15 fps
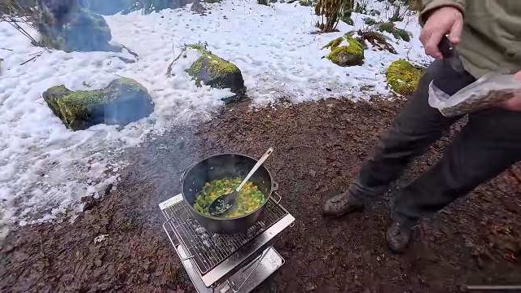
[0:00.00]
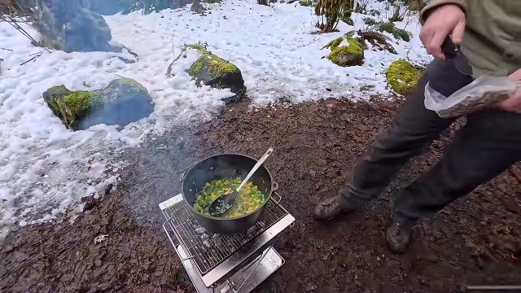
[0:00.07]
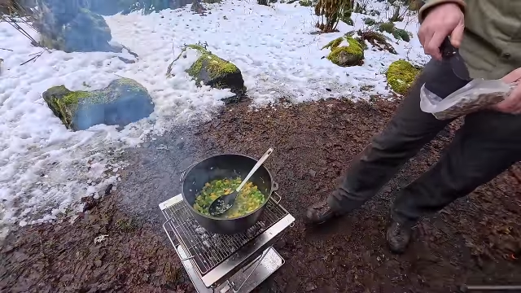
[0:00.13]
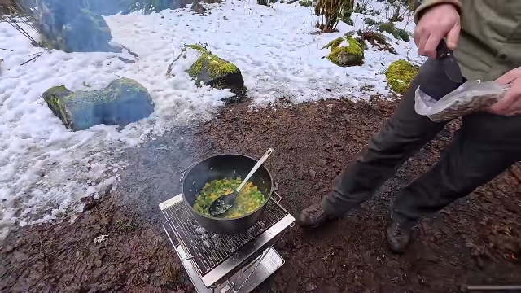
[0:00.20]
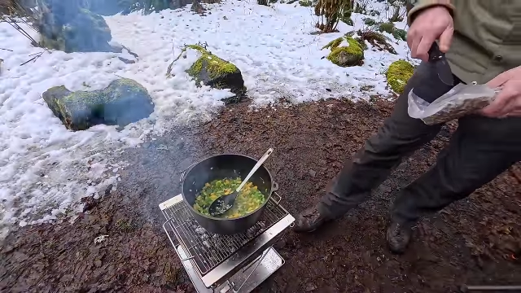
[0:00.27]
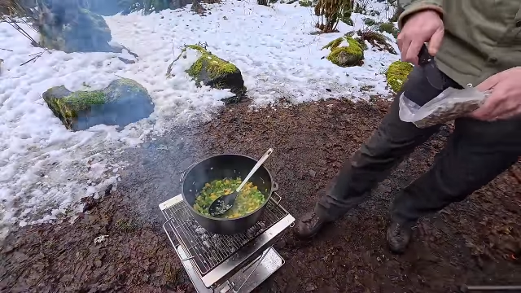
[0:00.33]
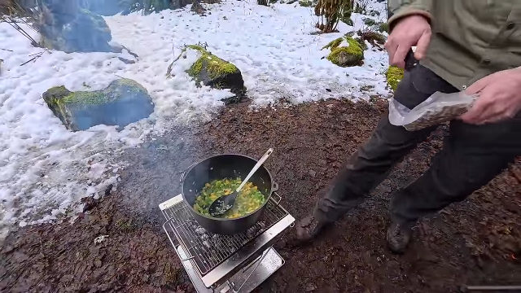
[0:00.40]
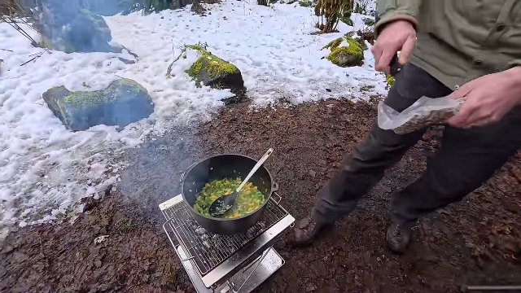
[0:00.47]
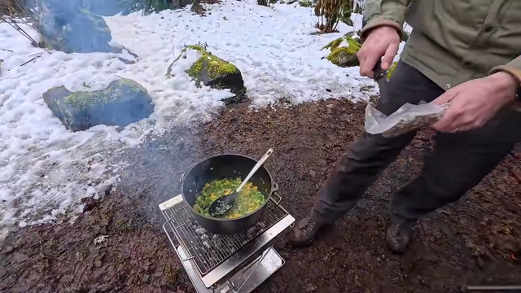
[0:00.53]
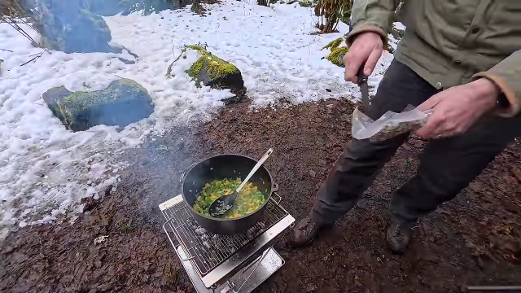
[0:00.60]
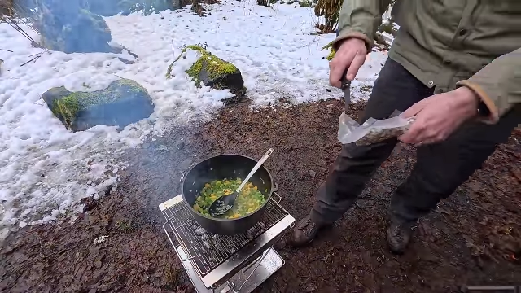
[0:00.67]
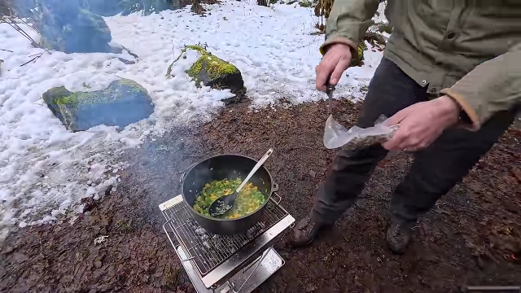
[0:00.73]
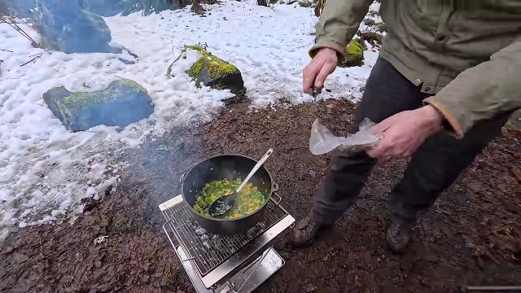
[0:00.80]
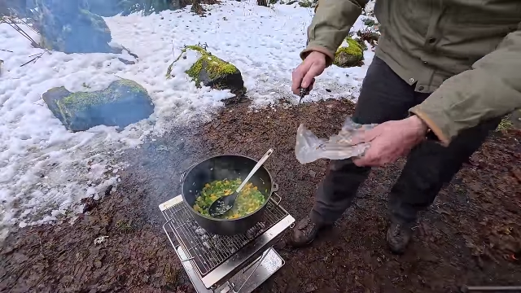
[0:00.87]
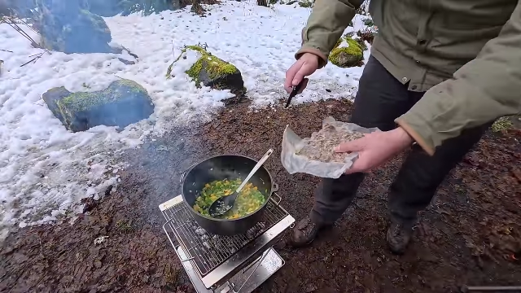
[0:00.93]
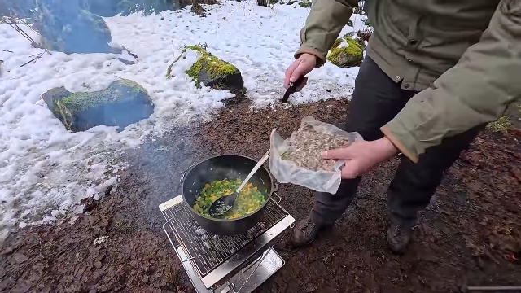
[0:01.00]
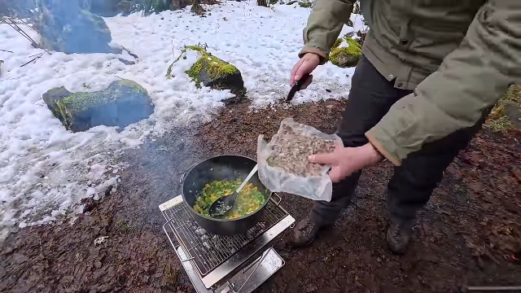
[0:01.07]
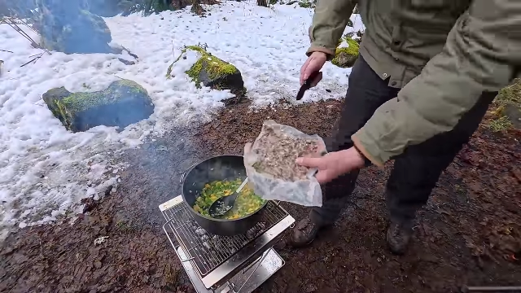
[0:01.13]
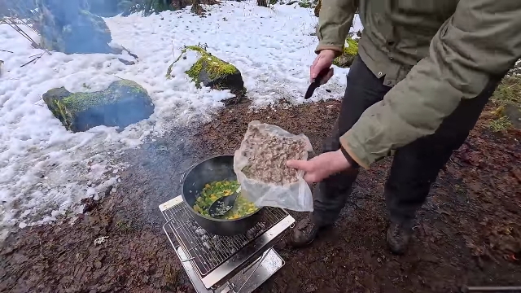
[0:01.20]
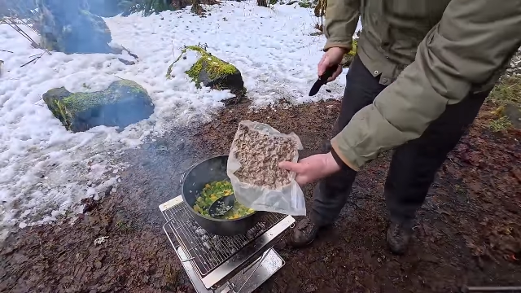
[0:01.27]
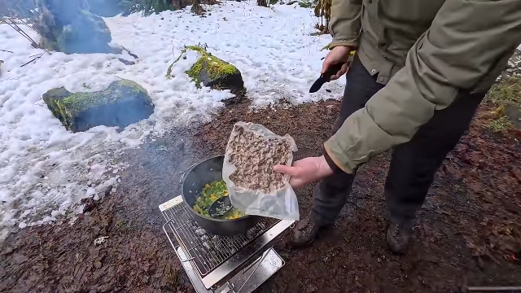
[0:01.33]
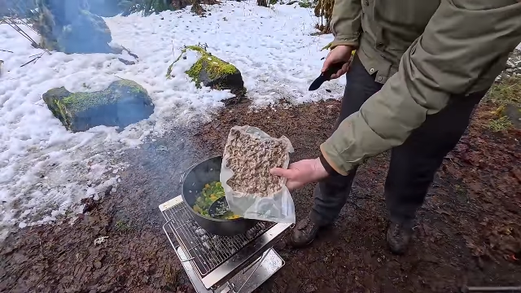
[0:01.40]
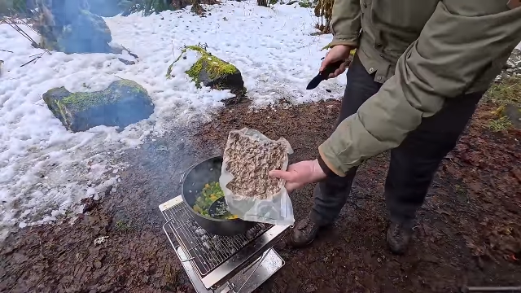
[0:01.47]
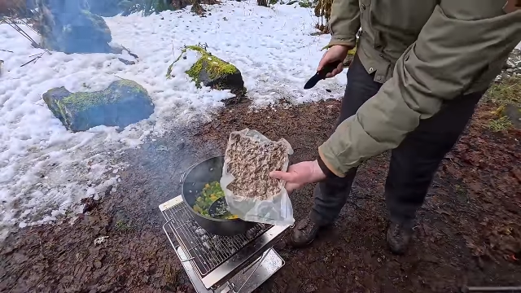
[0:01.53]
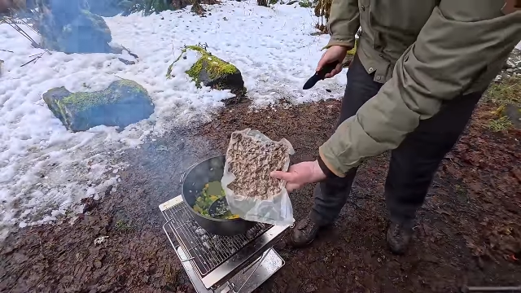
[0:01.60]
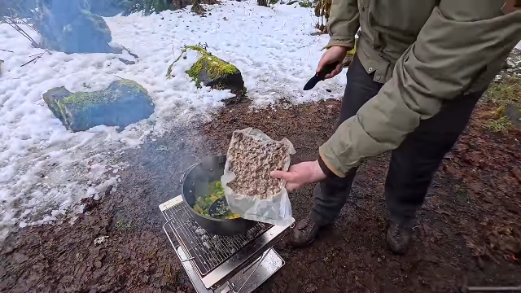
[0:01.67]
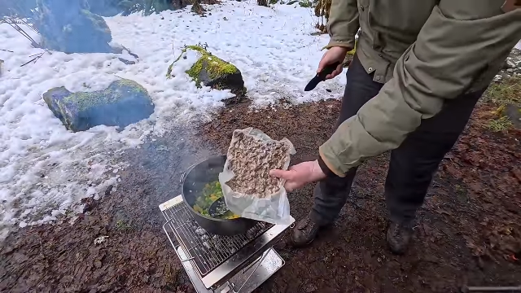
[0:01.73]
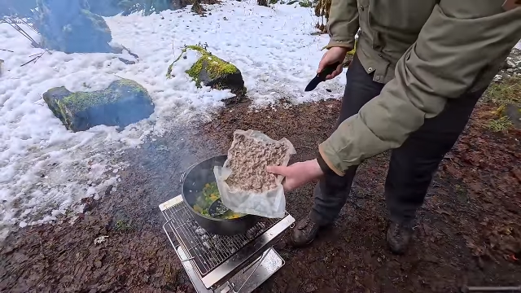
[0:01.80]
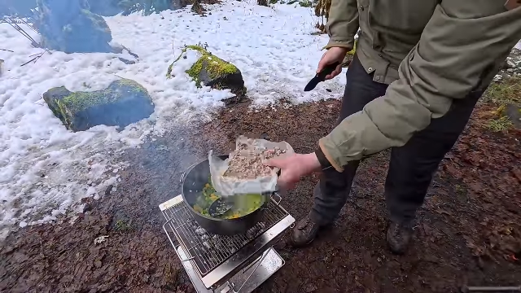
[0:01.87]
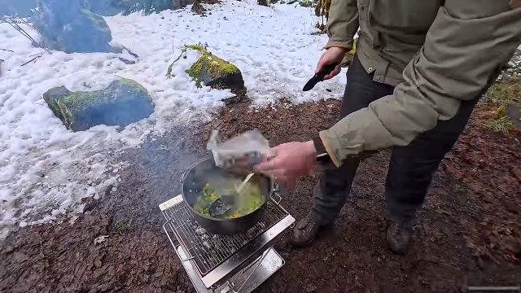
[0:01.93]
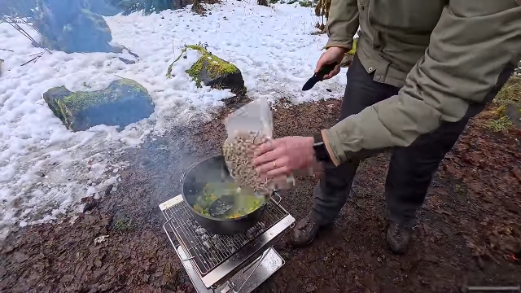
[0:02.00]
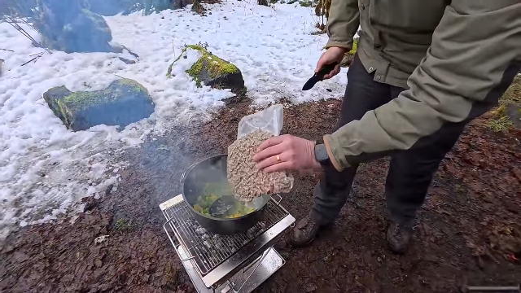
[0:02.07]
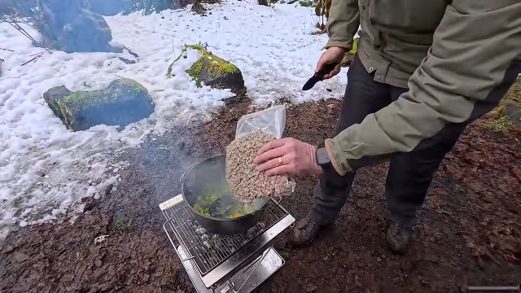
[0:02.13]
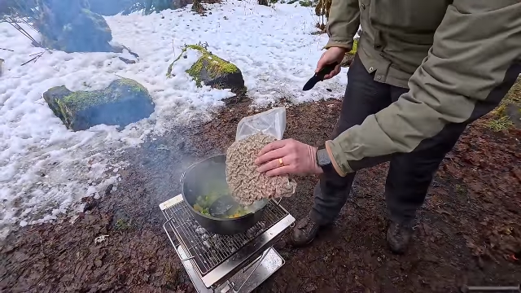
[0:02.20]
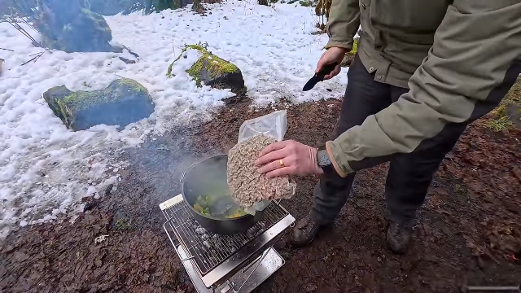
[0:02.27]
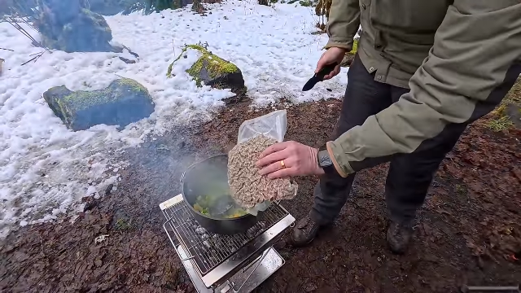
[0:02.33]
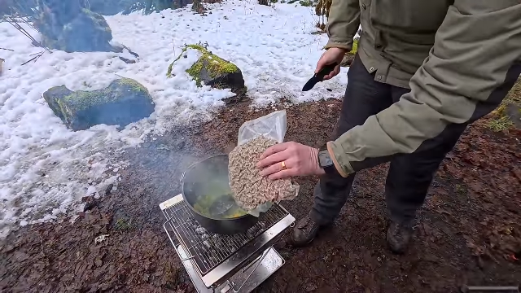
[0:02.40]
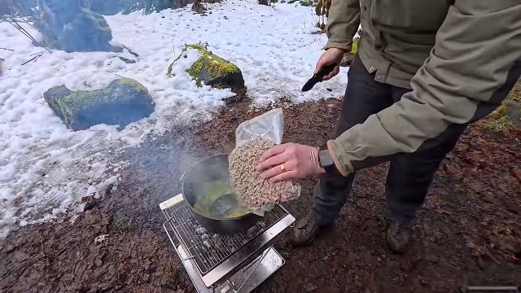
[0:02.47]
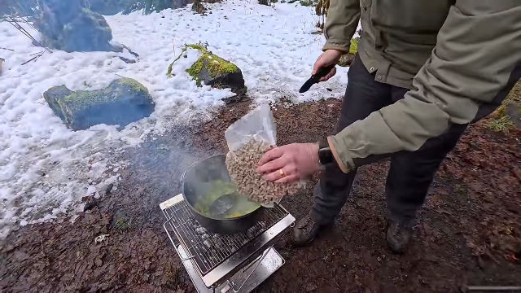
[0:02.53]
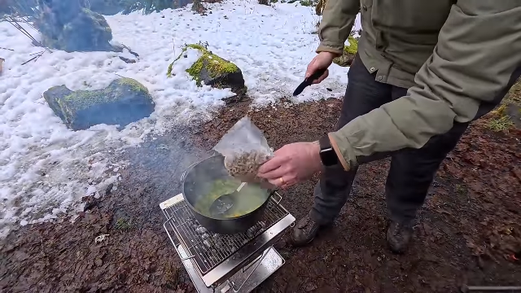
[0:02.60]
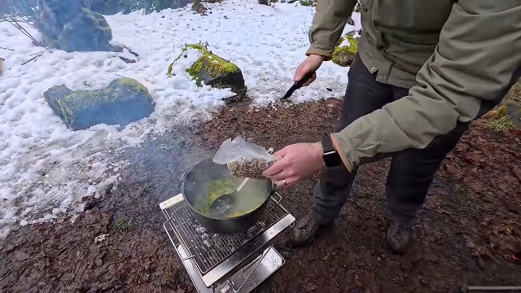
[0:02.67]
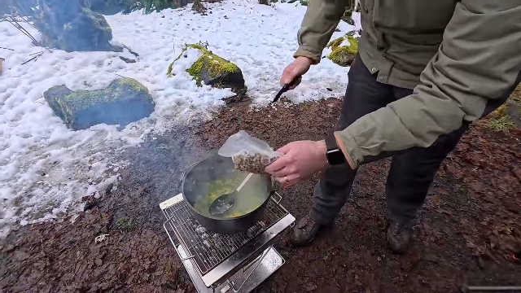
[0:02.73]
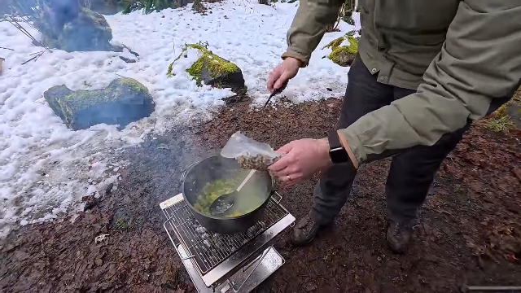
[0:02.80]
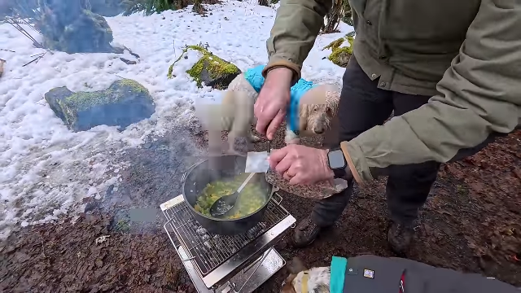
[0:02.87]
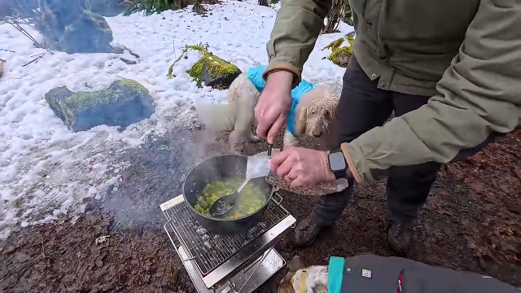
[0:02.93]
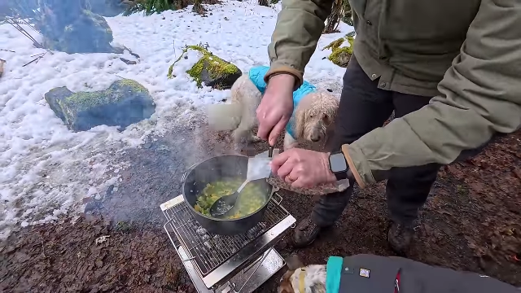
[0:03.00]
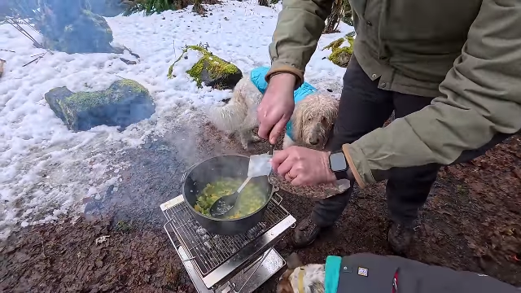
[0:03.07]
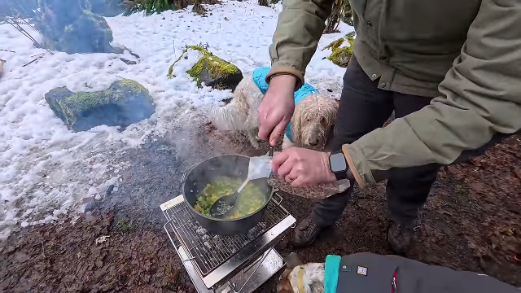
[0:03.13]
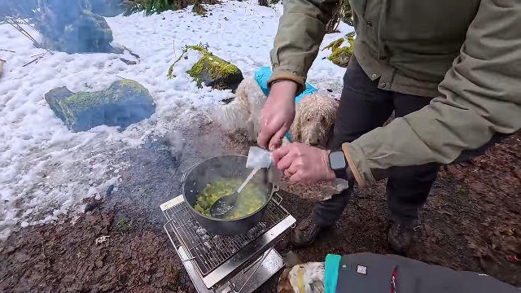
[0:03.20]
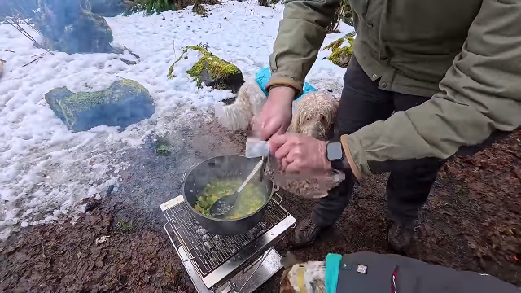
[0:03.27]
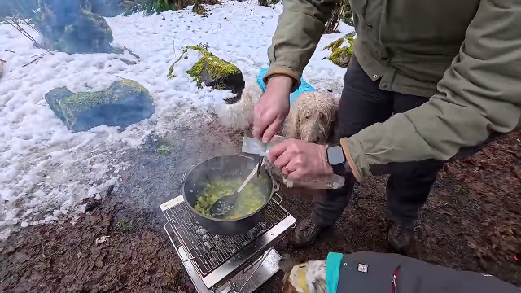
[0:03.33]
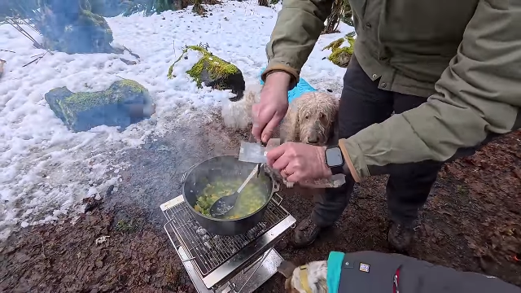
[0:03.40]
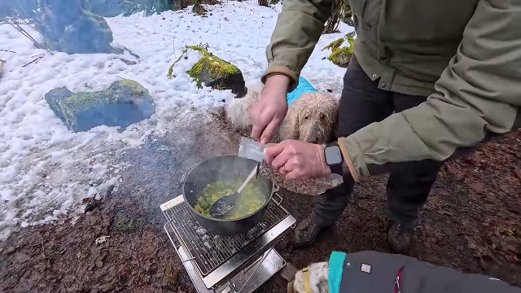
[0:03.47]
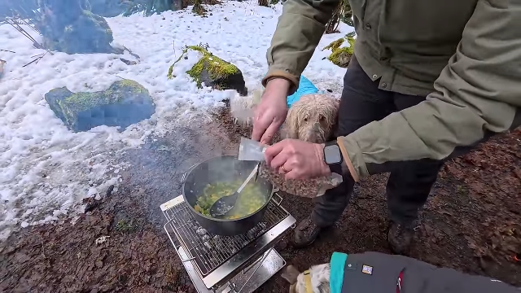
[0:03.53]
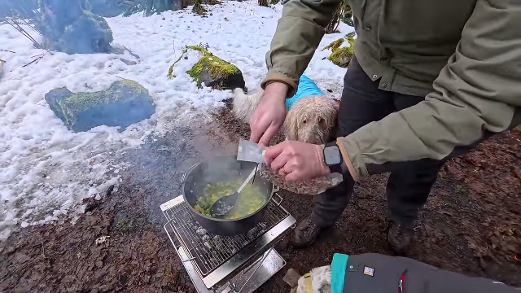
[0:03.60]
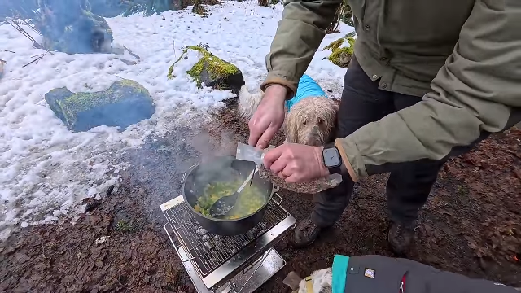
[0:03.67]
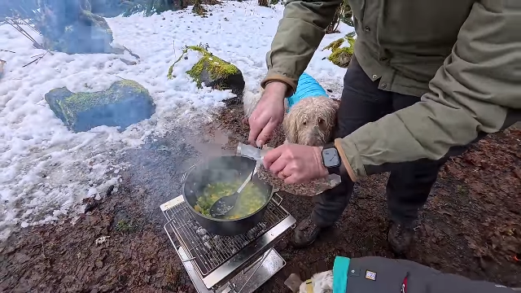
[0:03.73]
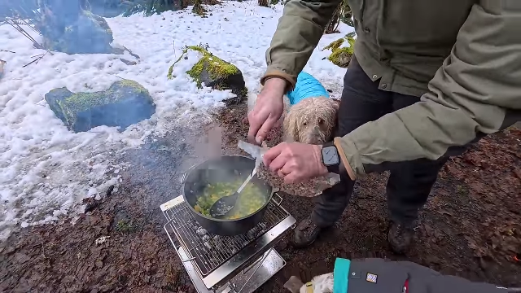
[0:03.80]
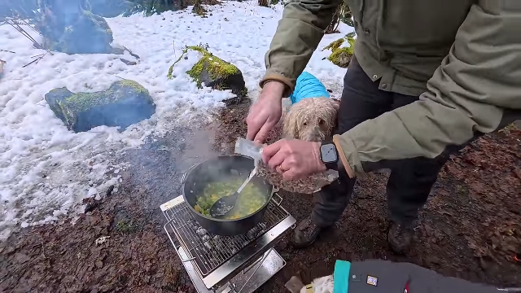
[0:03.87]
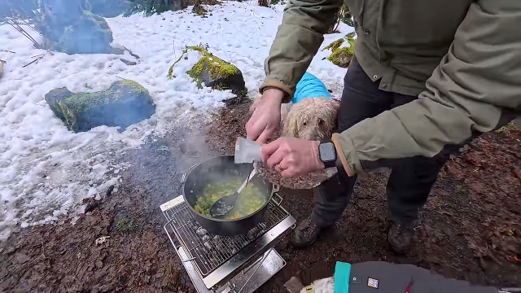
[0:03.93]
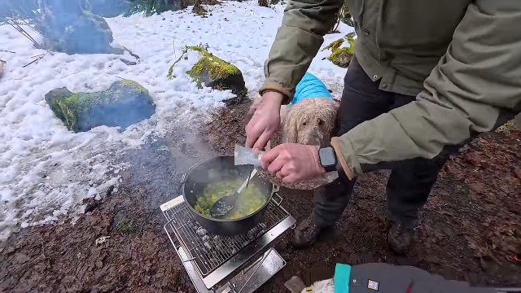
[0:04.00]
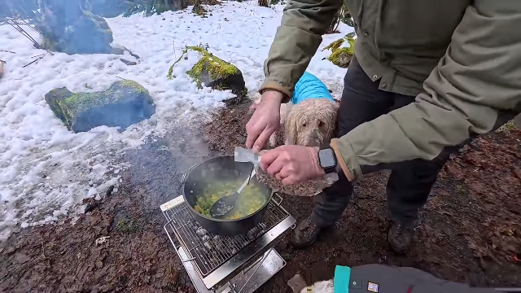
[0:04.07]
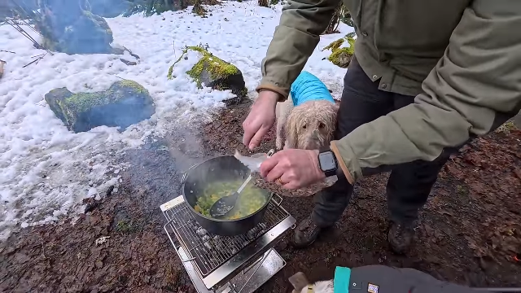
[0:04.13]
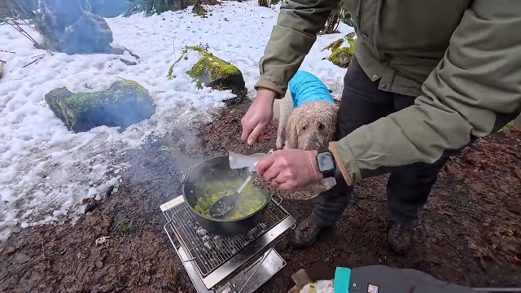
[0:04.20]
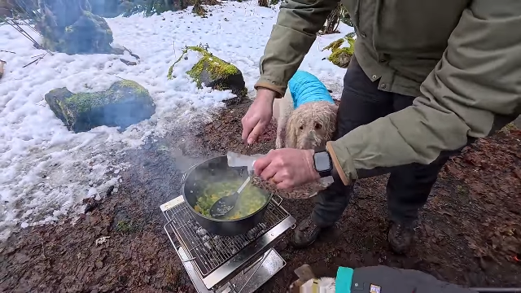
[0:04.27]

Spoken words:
Nobody's mouth can be seen.